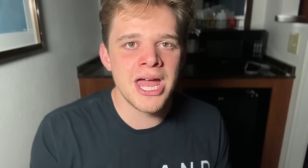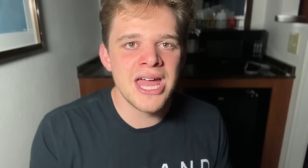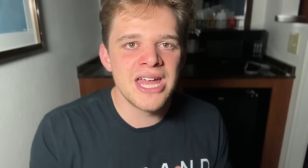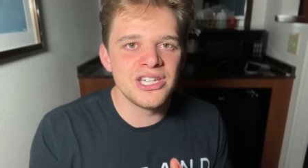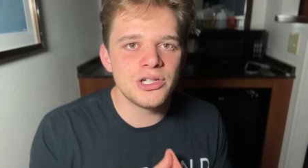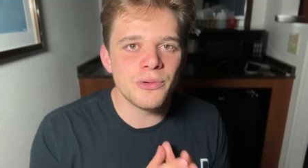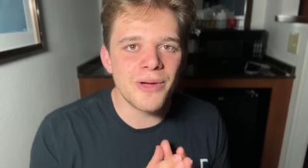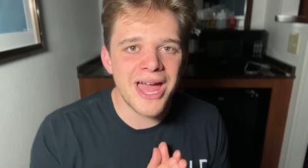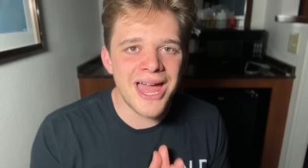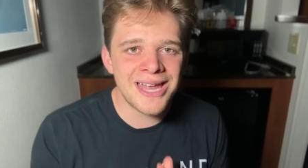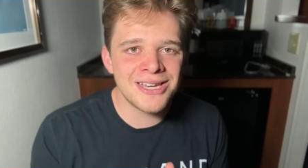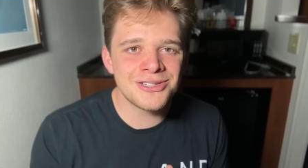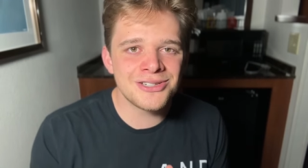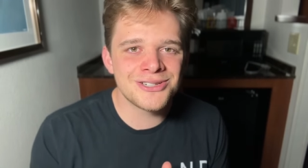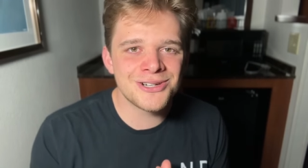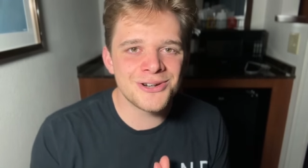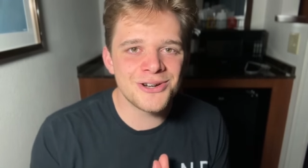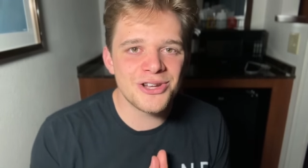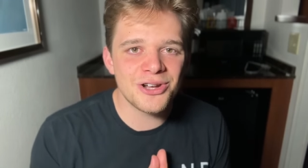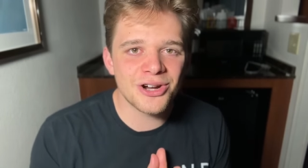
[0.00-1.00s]
to
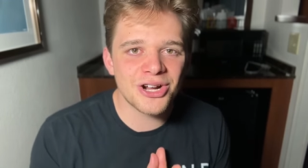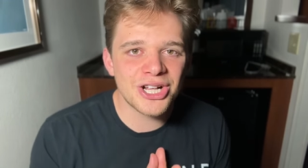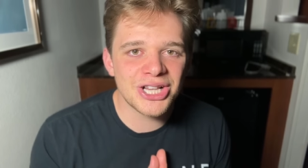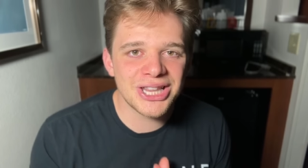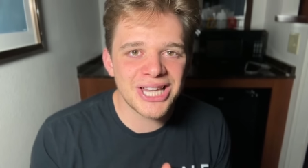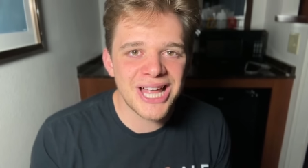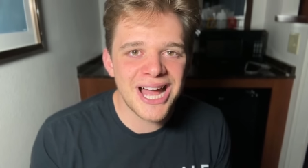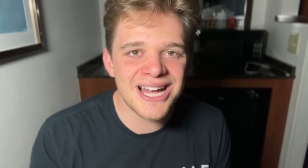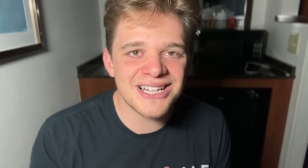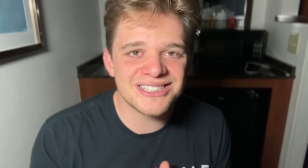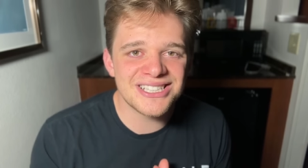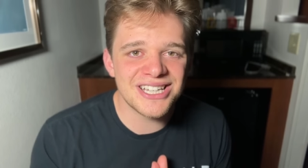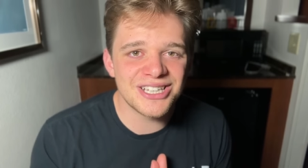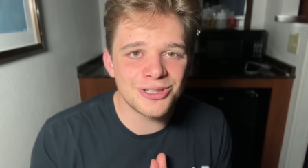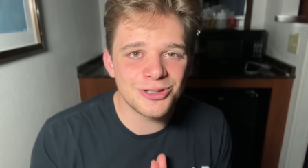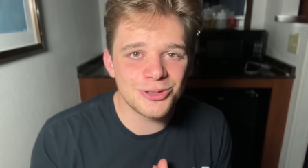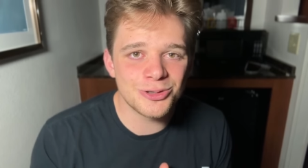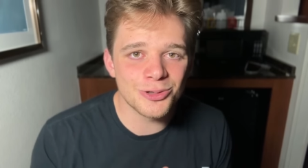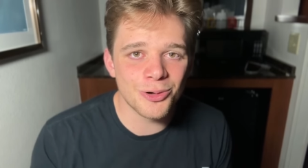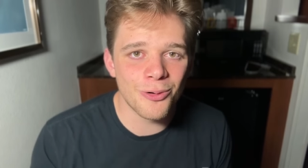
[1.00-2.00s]
enter your
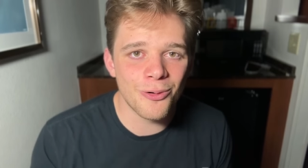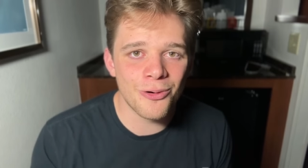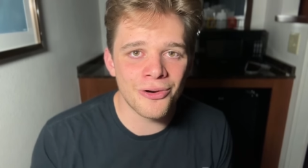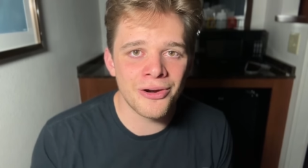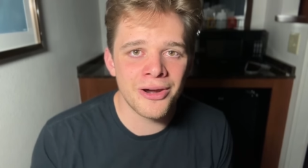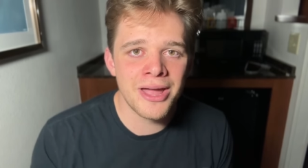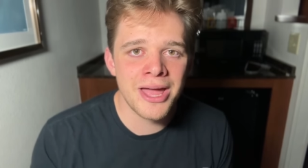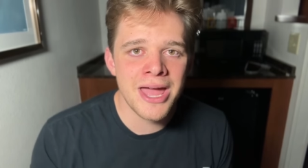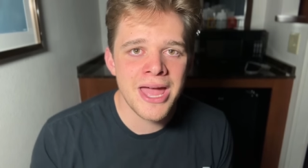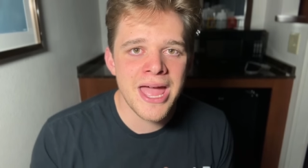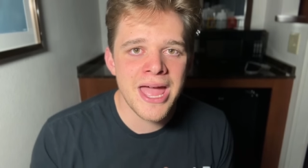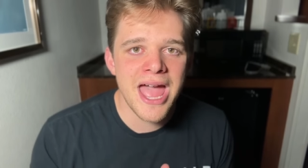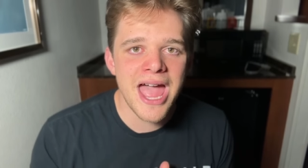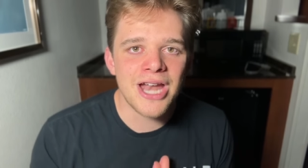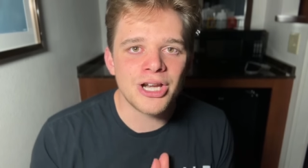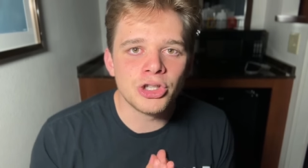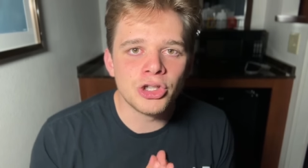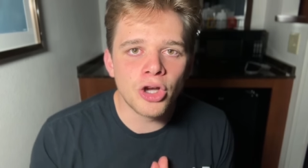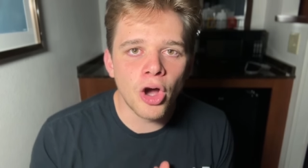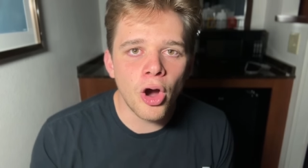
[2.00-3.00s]
closet door
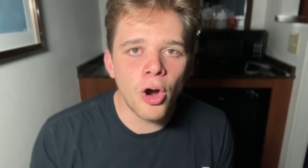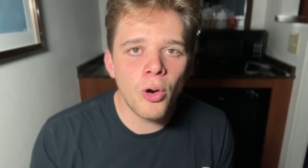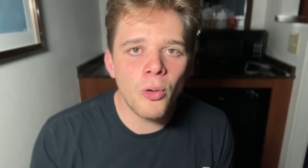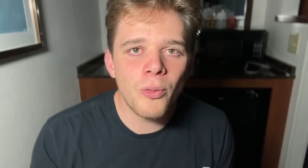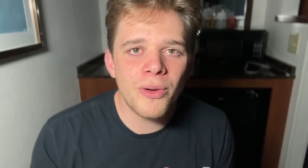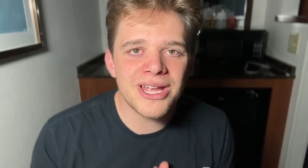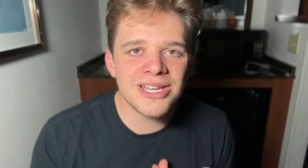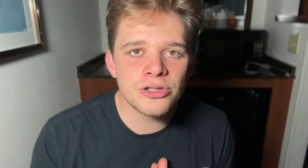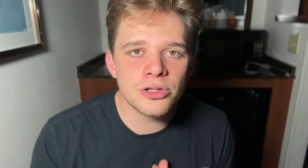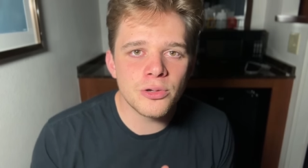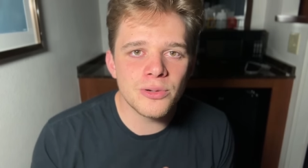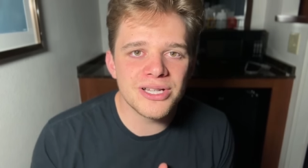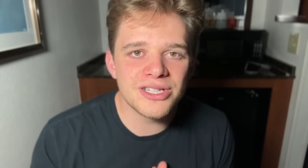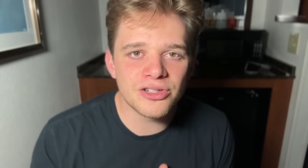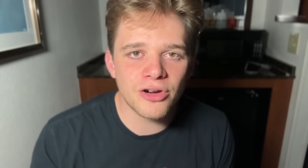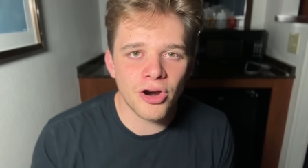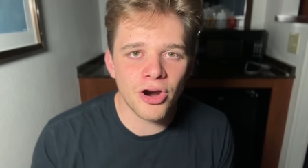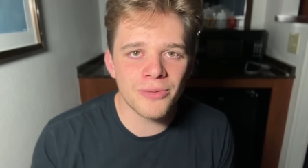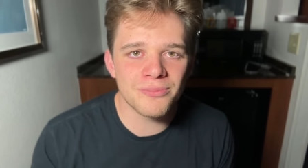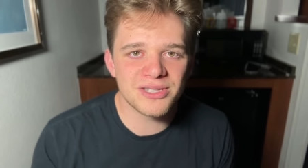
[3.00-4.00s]
and go into his
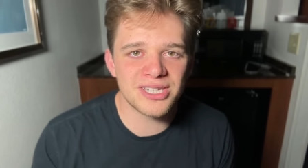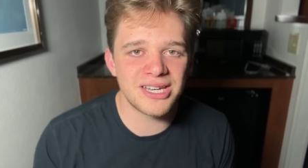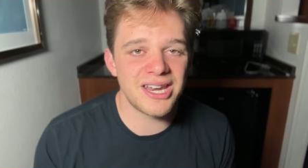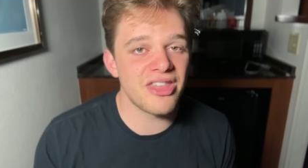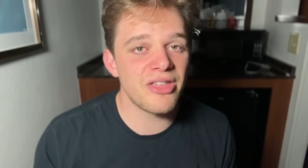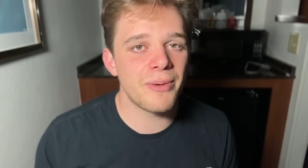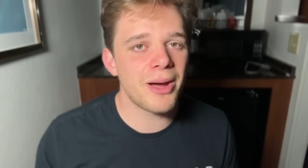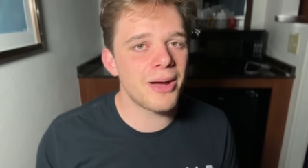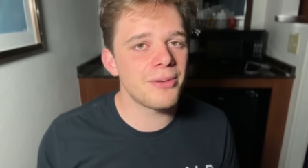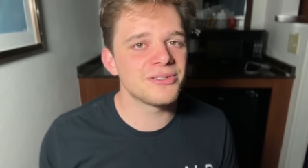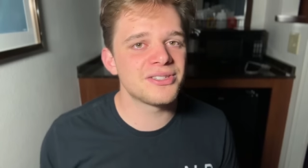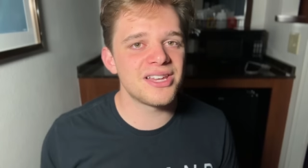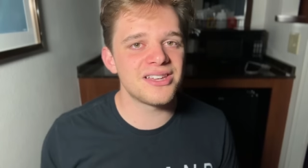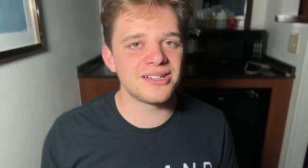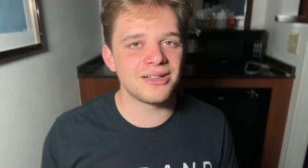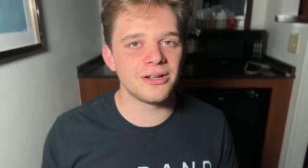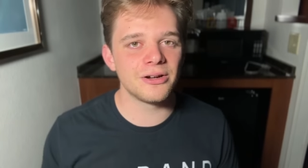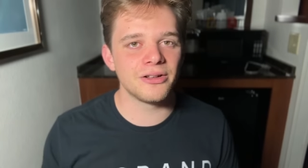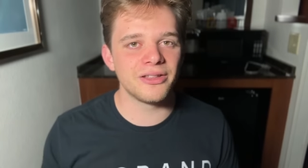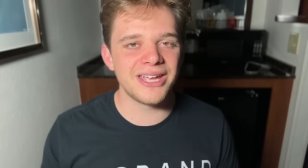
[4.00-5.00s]
arms today. The Bible says
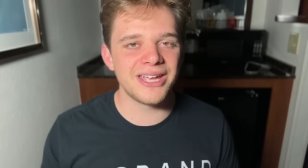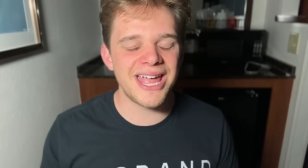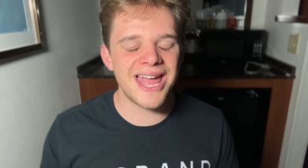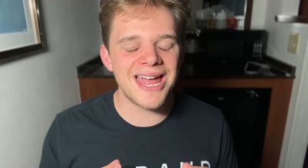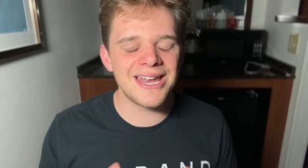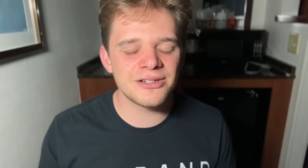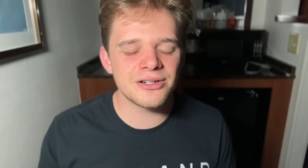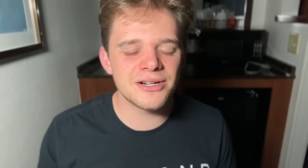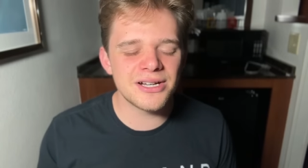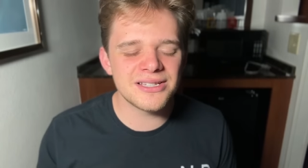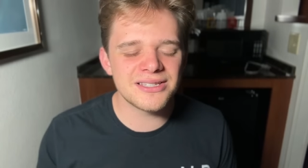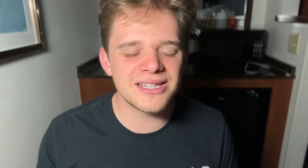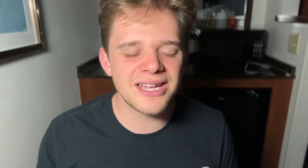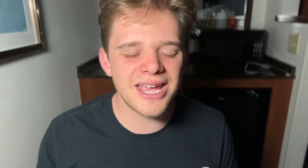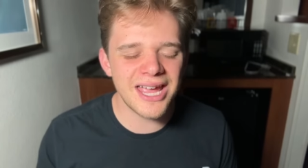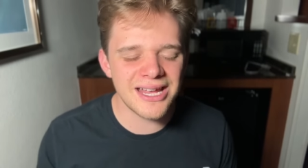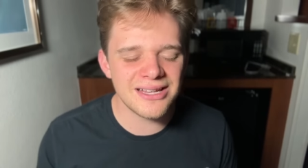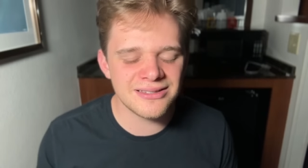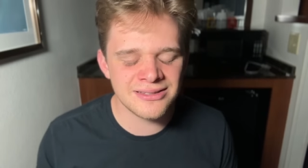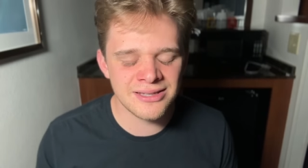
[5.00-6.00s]
clearly, enter his
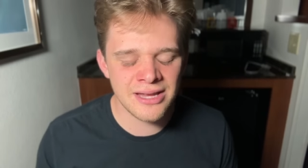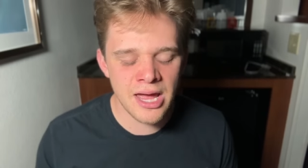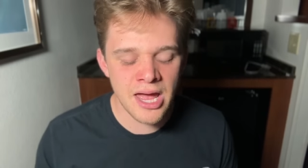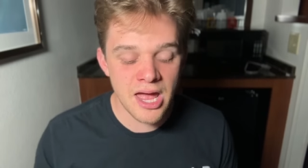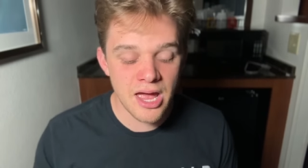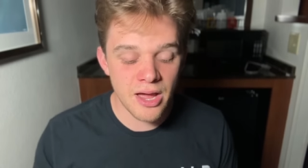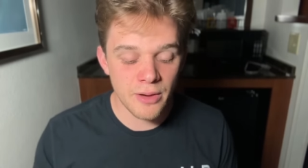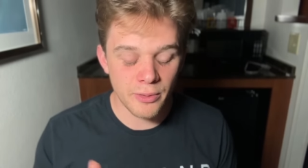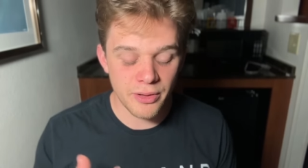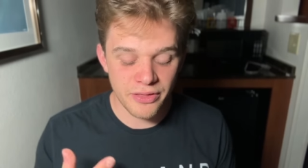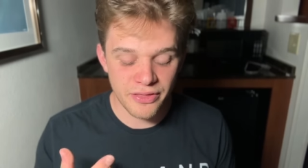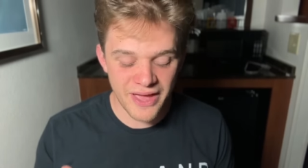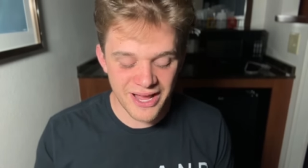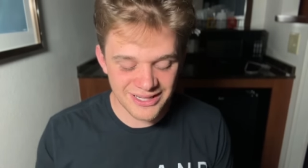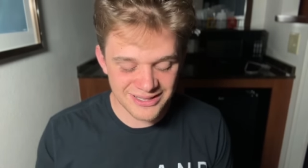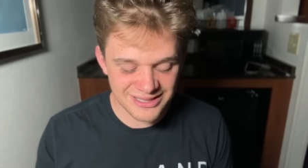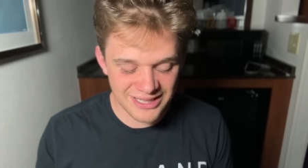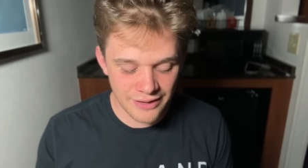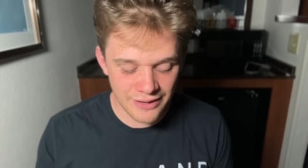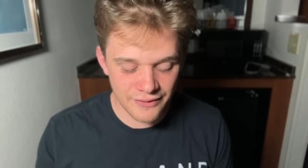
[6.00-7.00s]
gates with
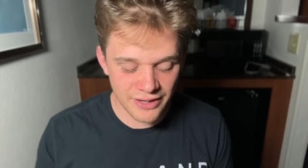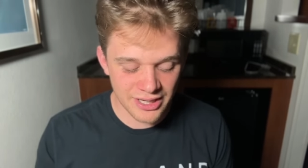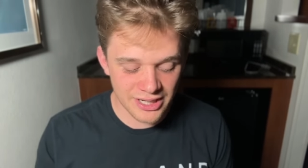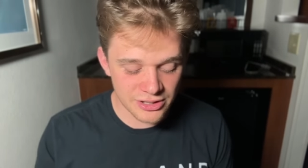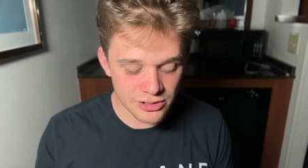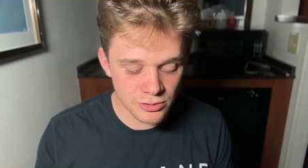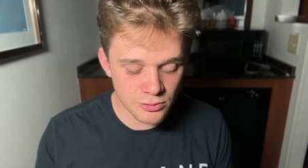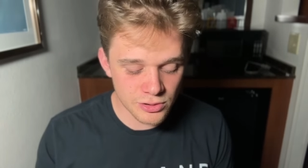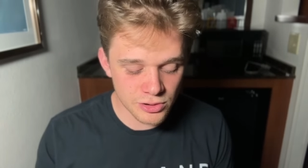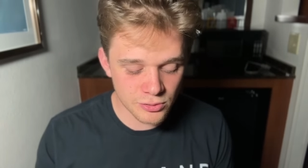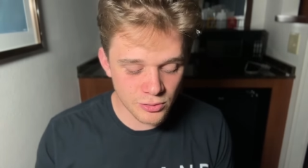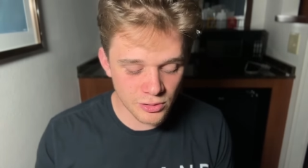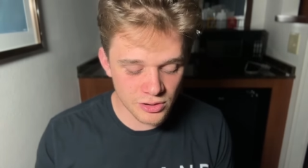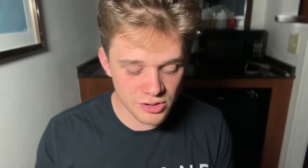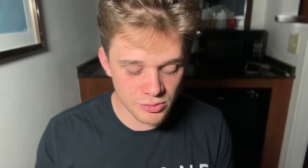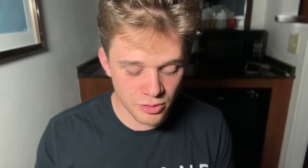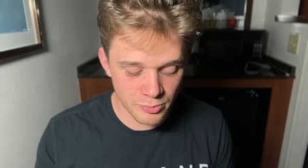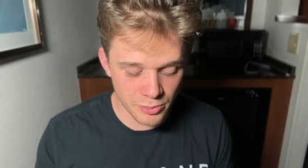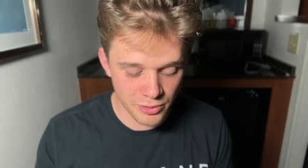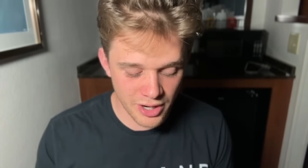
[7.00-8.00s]
thanksgiving and into his courts
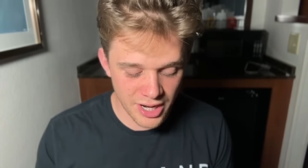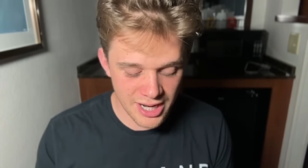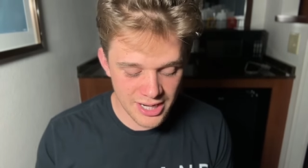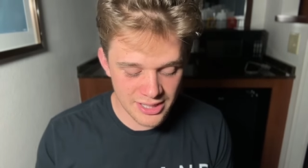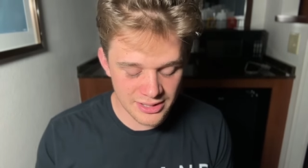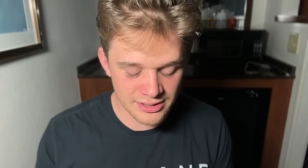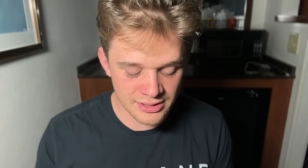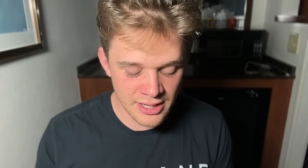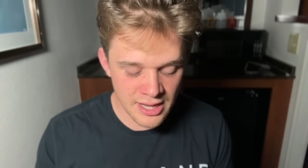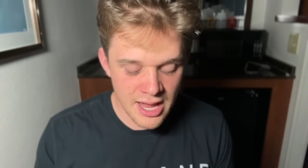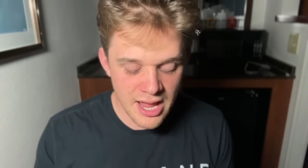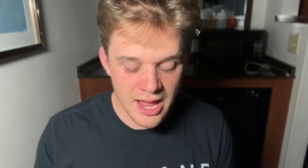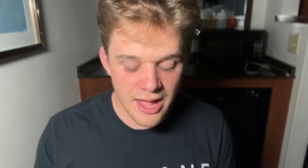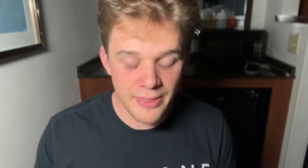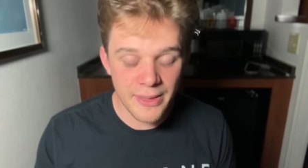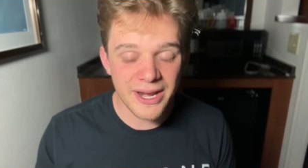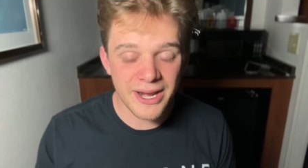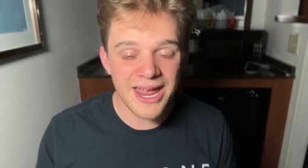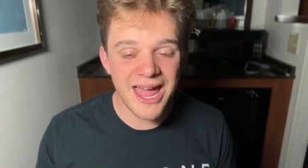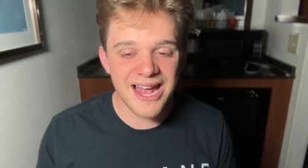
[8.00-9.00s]
with praise. And
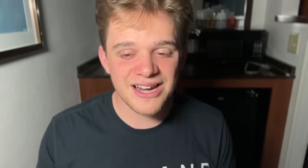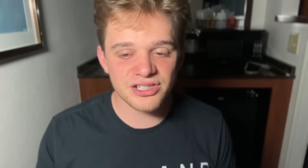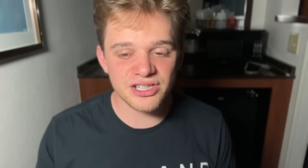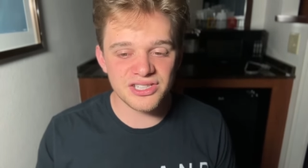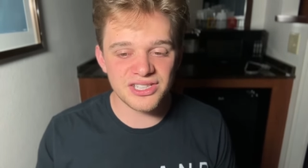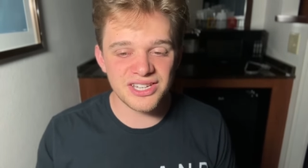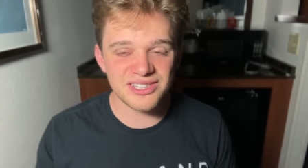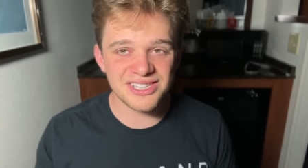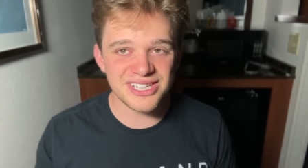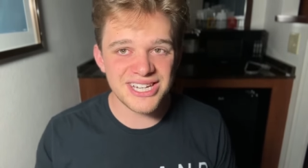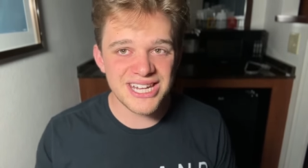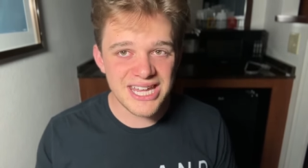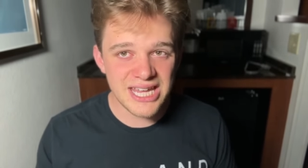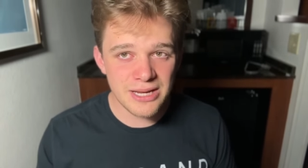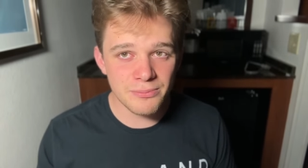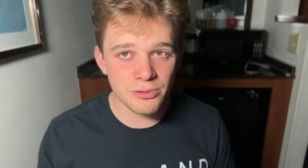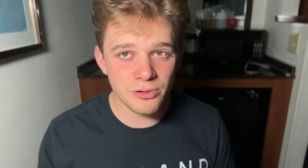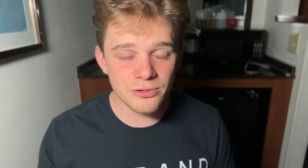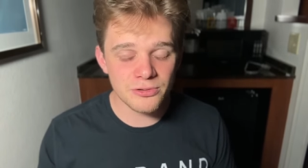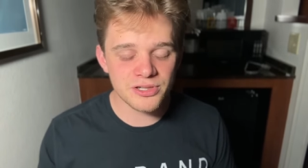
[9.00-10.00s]
then it actually says in
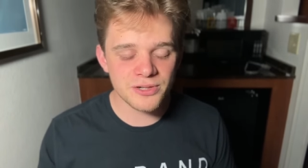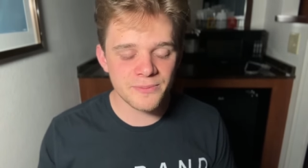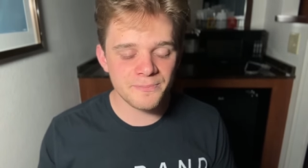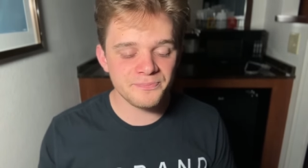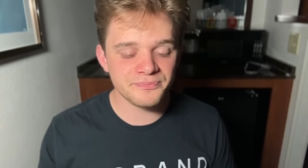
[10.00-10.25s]
Hebrews,